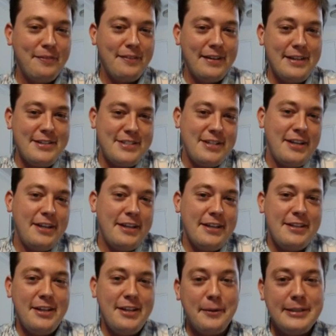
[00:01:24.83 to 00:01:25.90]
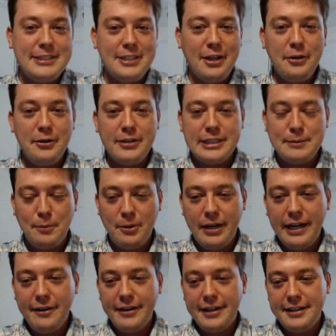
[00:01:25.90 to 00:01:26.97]
It's it's an underexplored
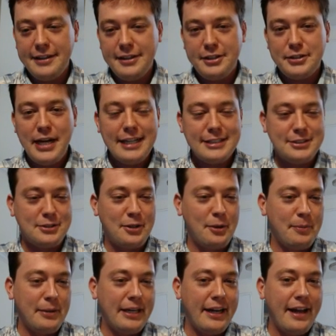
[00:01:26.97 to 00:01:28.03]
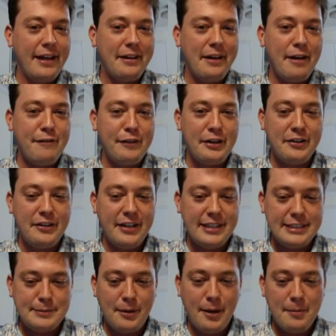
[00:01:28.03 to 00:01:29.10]
area in the Traxler opening. I figure that
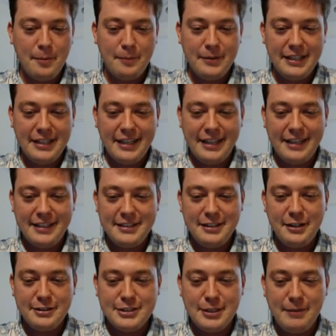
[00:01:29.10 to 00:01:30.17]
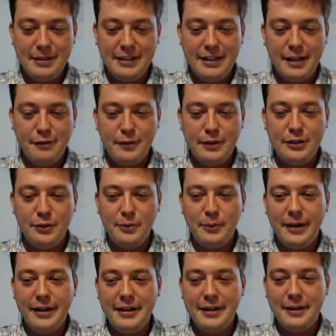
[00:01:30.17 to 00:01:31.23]
it's probably something that if we
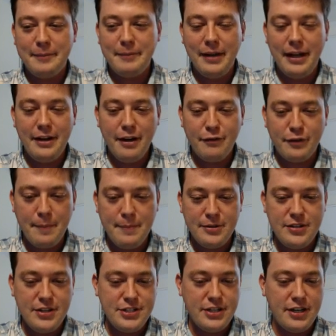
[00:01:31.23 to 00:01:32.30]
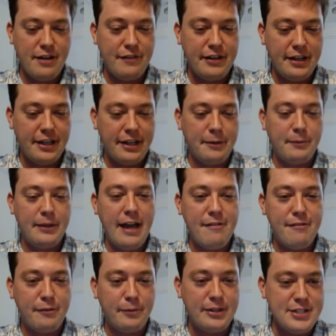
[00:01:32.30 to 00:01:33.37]
do enough repetition of it, we
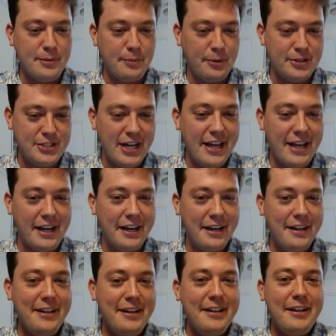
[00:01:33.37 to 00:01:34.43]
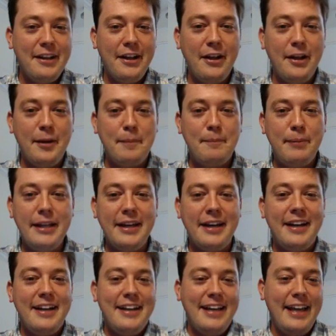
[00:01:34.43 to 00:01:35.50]
have a reasonable shot. But
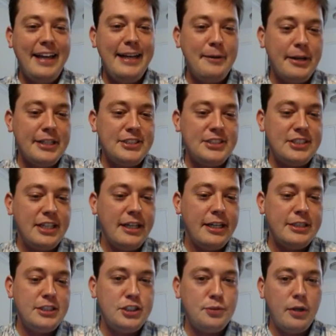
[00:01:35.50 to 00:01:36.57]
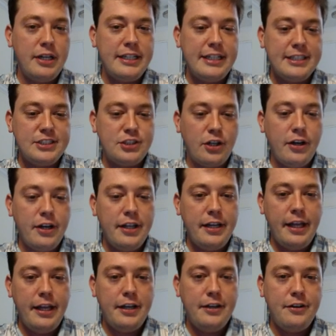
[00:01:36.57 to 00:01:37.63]
anyways, just wanted to get started,
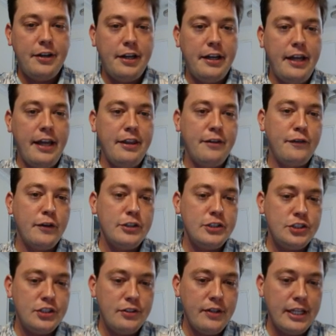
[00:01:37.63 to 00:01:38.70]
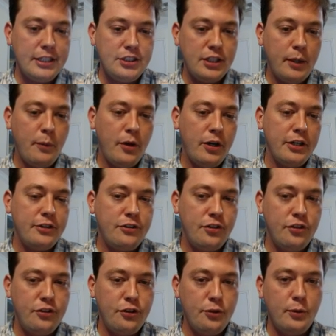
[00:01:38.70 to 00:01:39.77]
and the first lesson that I wanted
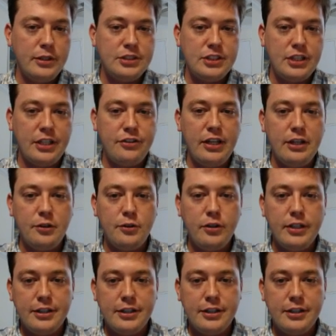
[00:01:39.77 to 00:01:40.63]
to do was take a look